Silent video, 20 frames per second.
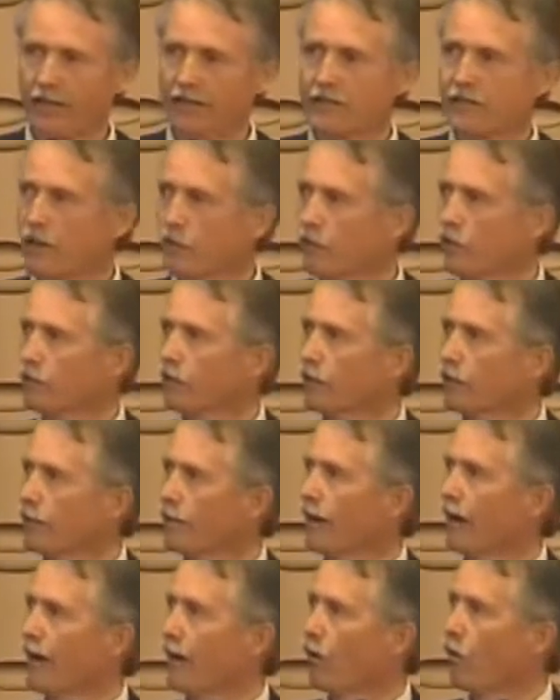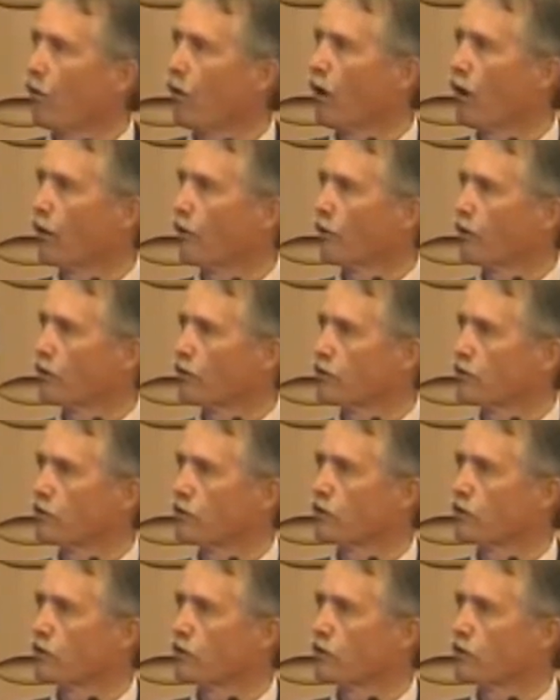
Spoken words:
Typically, the hot water